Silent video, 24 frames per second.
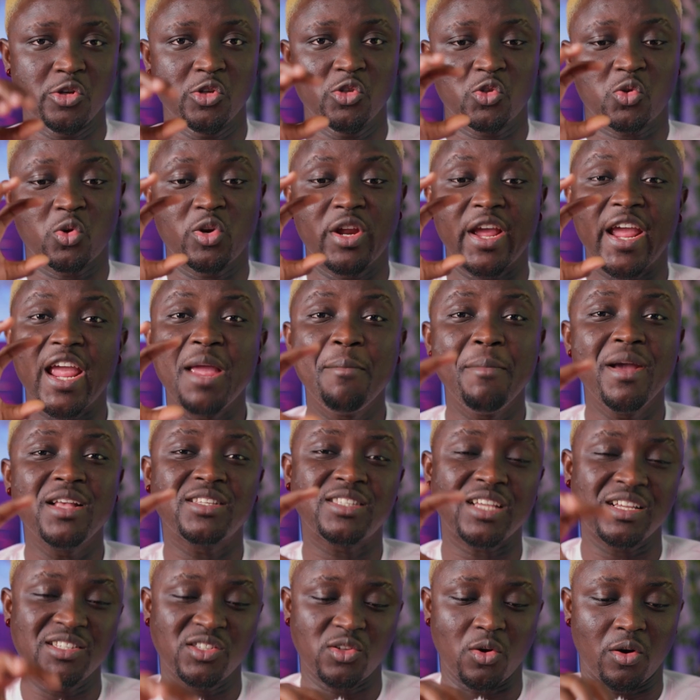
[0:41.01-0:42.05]
So the image
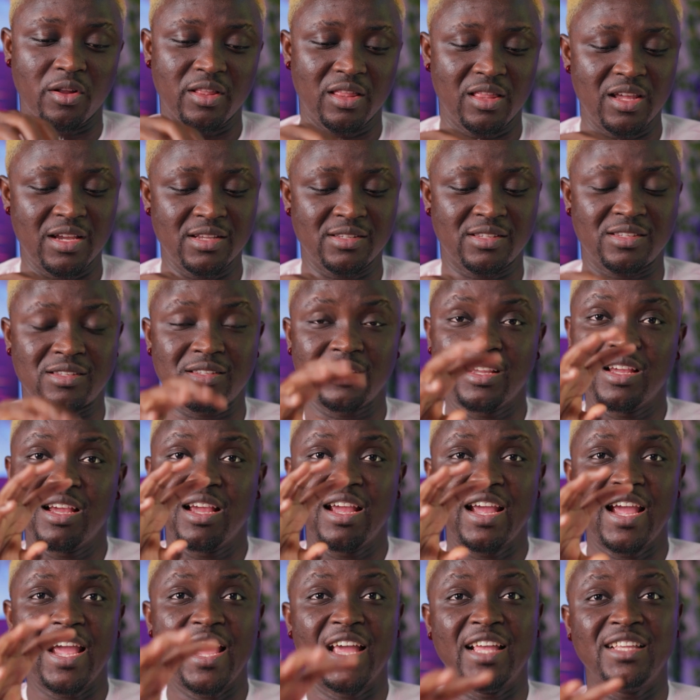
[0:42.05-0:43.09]
sensor on this
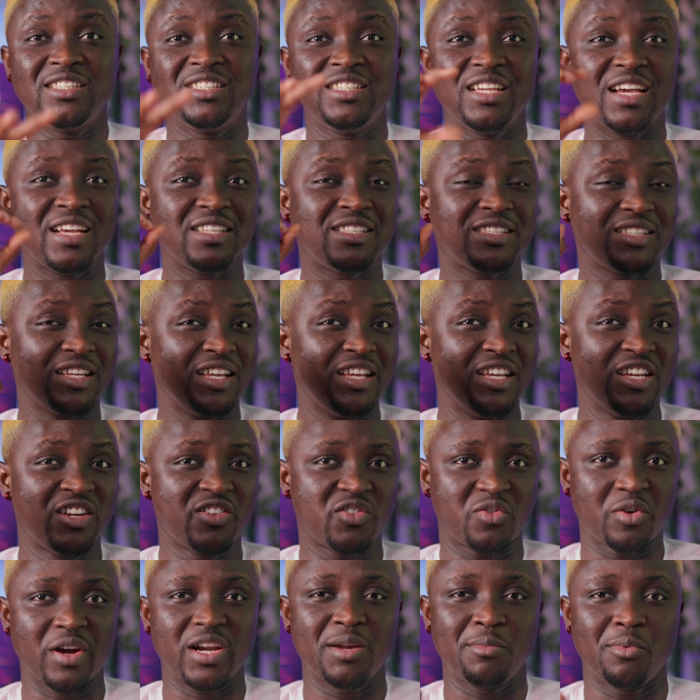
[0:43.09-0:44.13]
is just
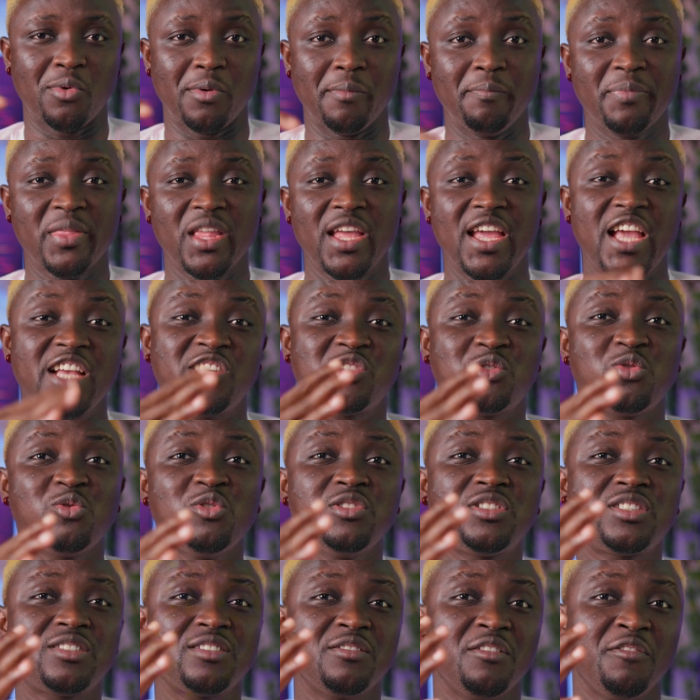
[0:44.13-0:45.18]
incredible. It
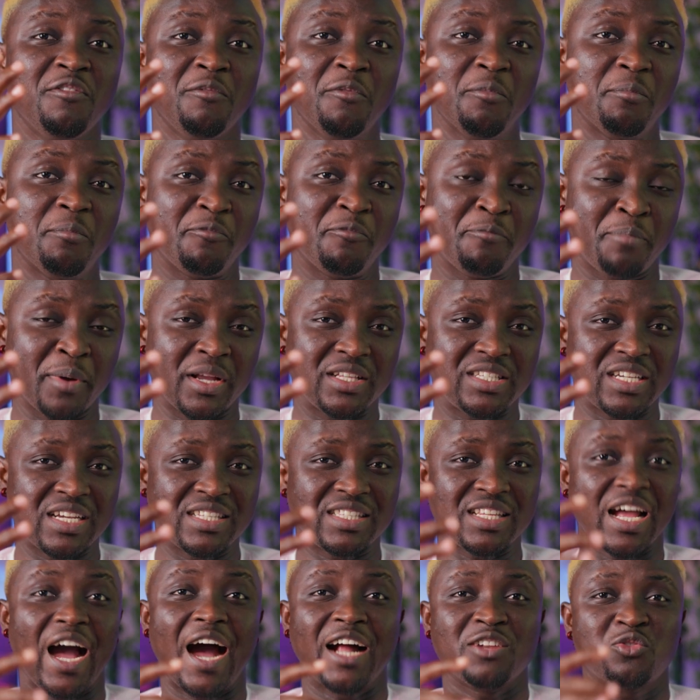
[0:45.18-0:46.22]
shoots
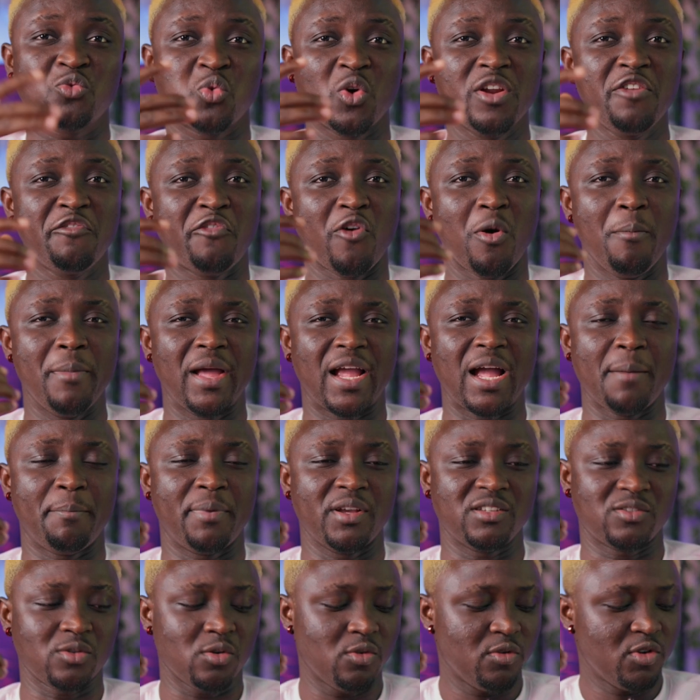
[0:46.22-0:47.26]
pictures at 24
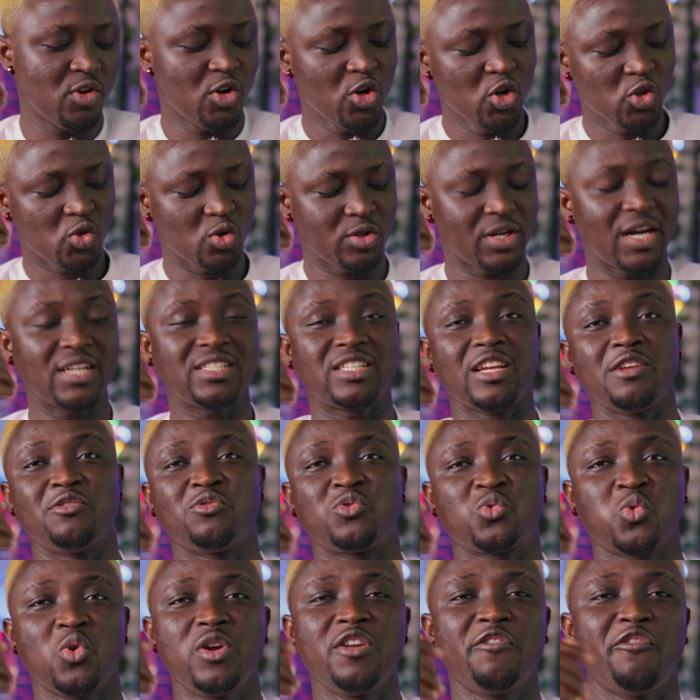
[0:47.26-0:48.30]
megapixel, so that's a
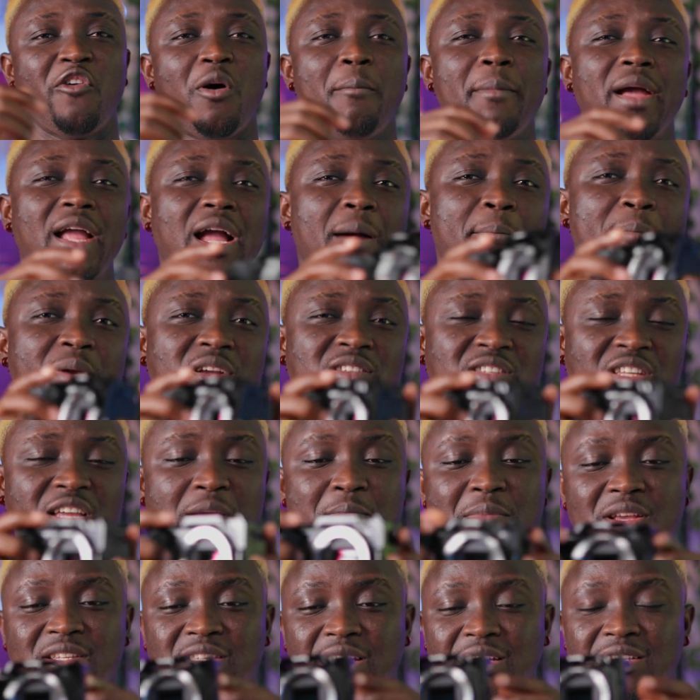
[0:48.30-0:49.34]
24 megapixel
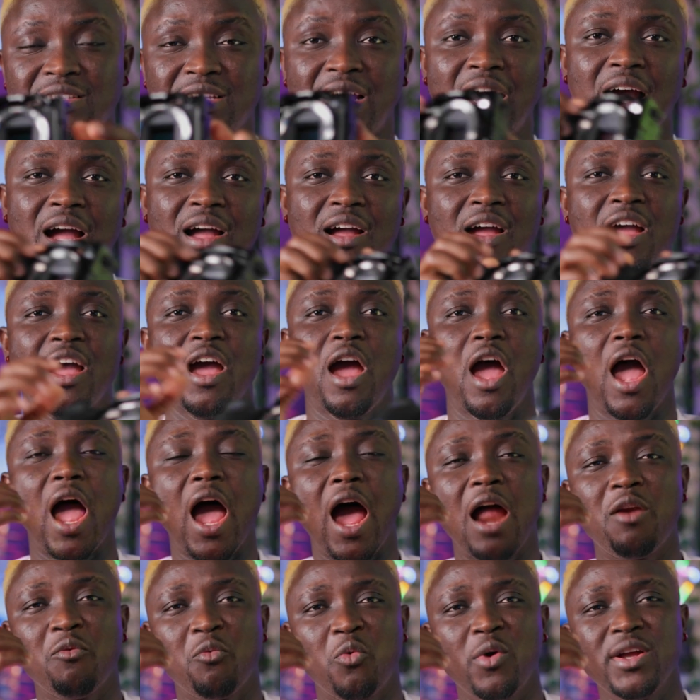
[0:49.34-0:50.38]
image sensor,
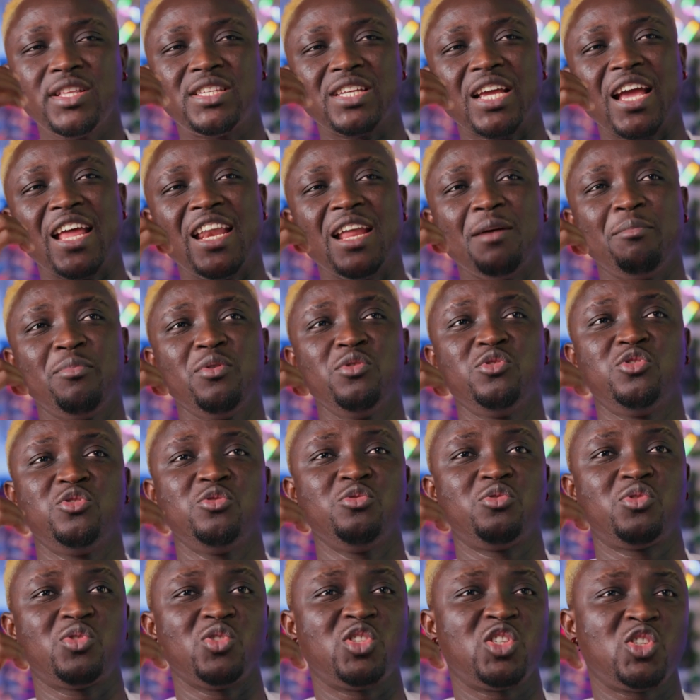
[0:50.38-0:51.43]
and which enables
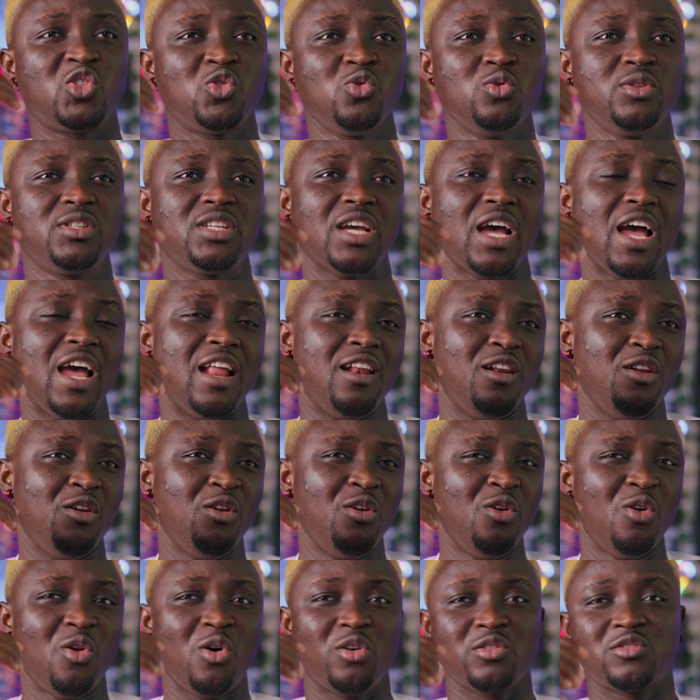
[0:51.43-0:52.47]
you to shoot a
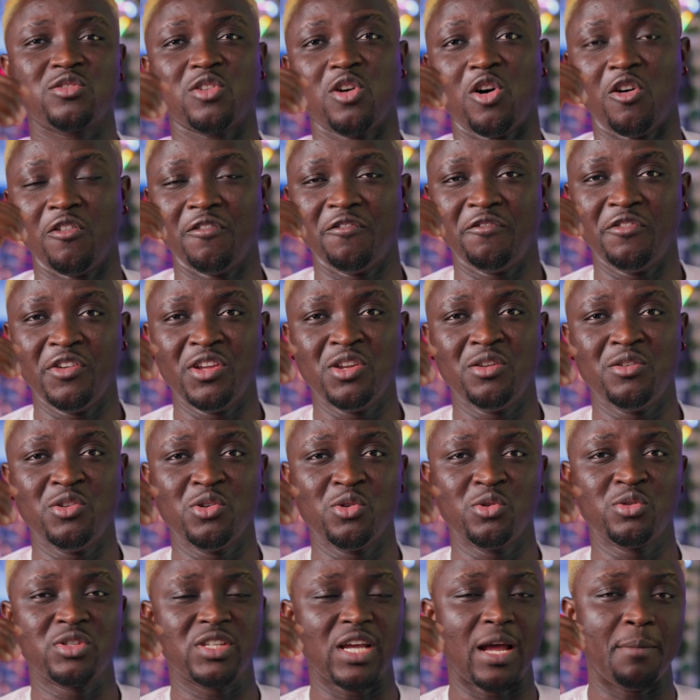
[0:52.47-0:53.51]
lot of
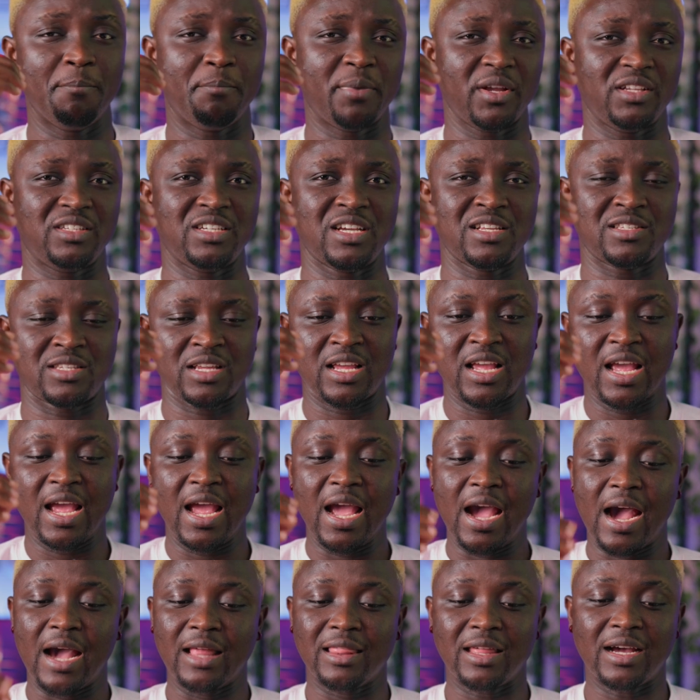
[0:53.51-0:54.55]
videos and pictures
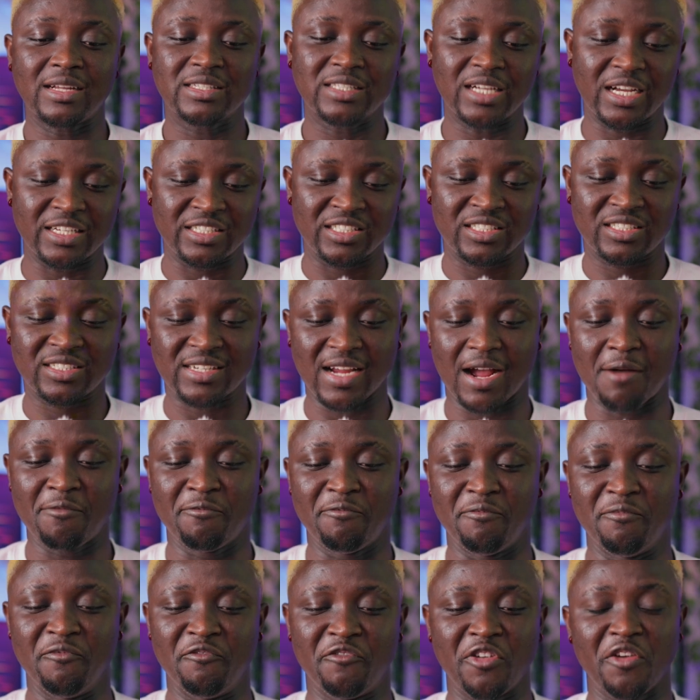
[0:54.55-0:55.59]
that are
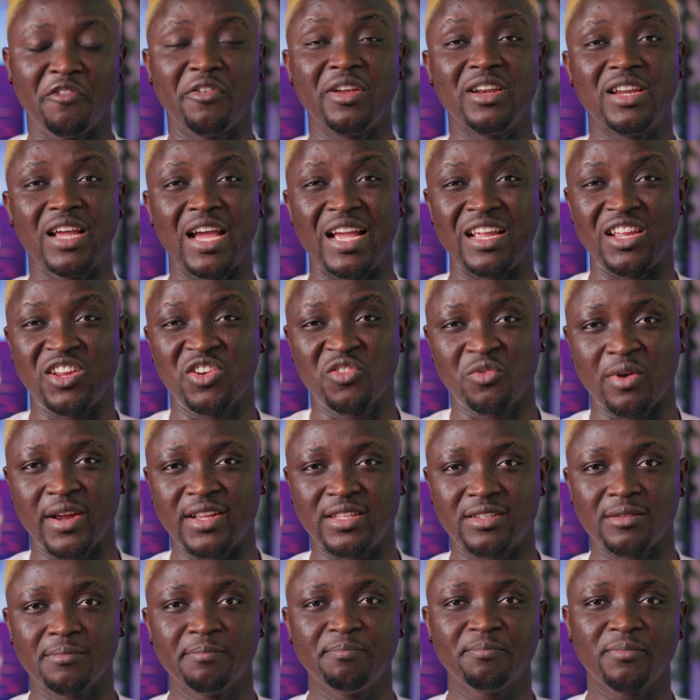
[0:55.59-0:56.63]
sharp, vivid and
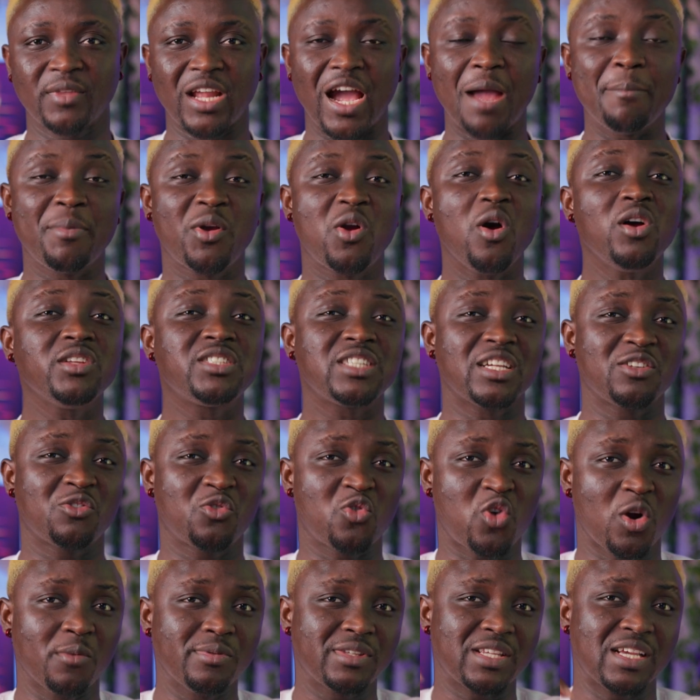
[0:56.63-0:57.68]
great. And because it's a
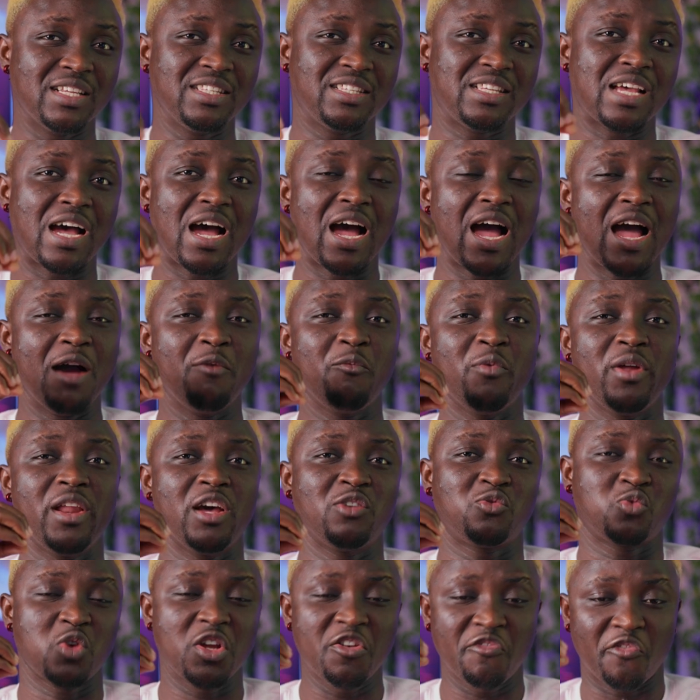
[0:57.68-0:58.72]
crop sensor with
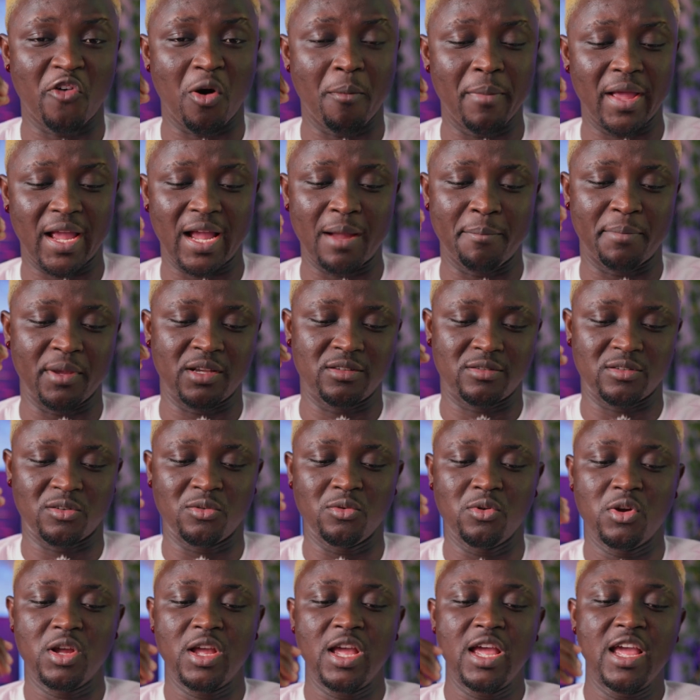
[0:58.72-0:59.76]
a 24
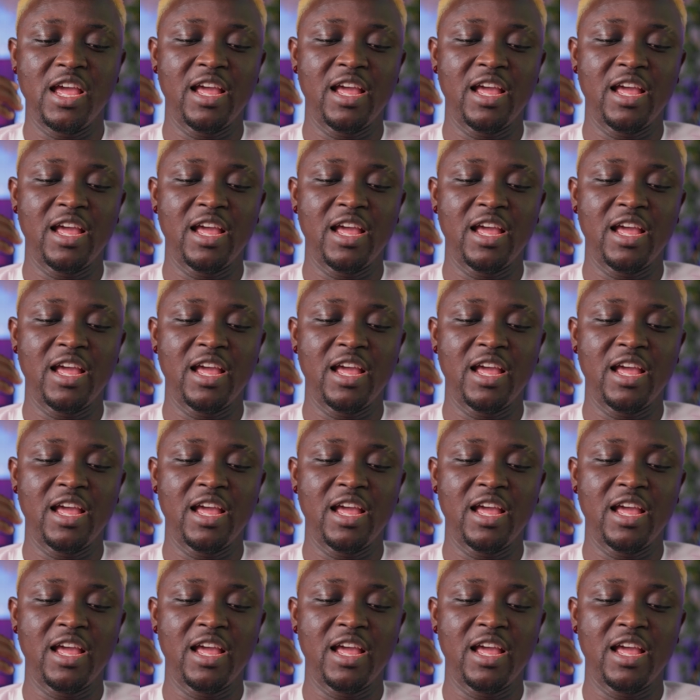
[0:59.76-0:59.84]
megapixel,